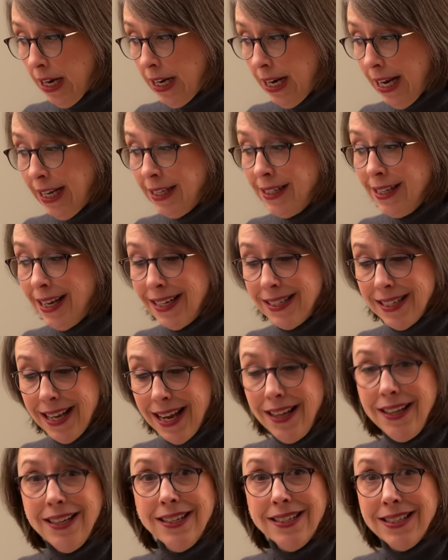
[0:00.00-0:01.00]
An
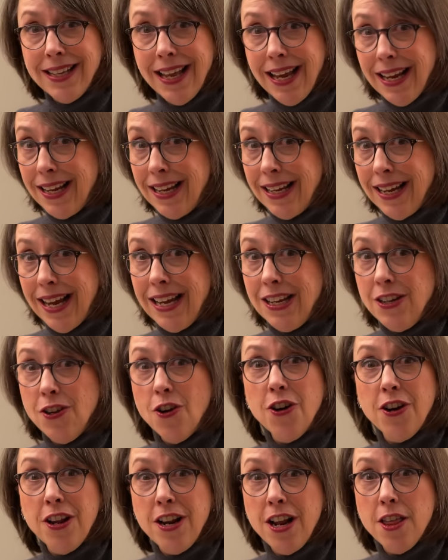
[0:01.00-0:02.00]
XXL is like a
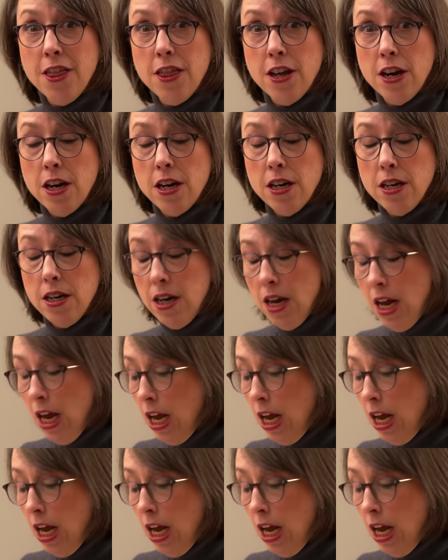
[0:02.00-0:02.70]
yard and a third.